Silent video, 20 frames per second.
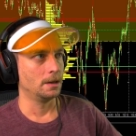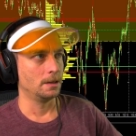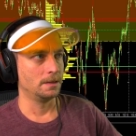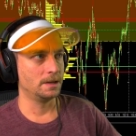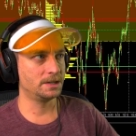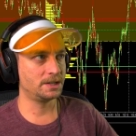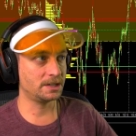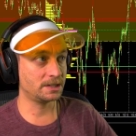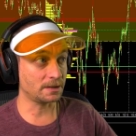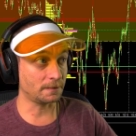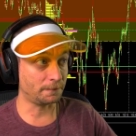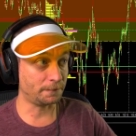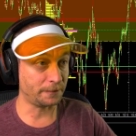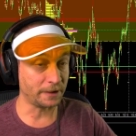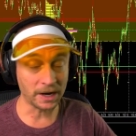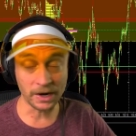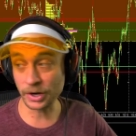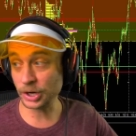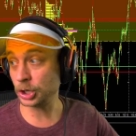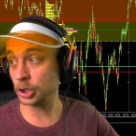This is a
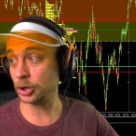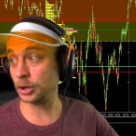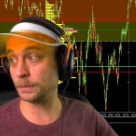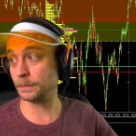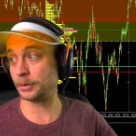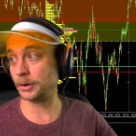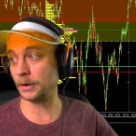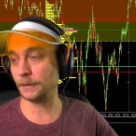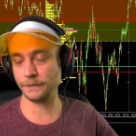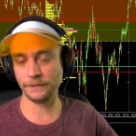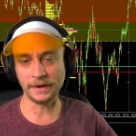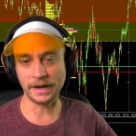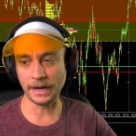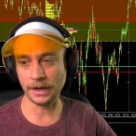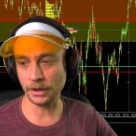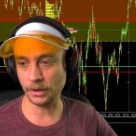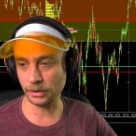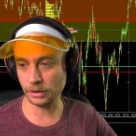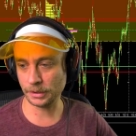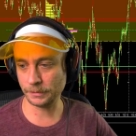very good
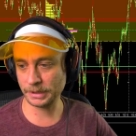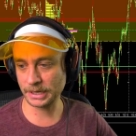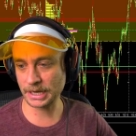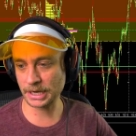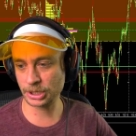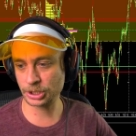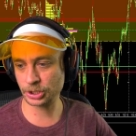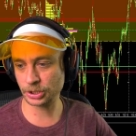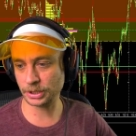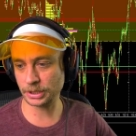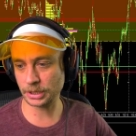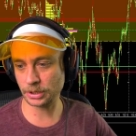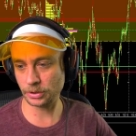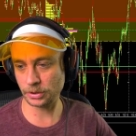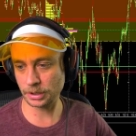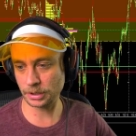profile. Let me actually get rid of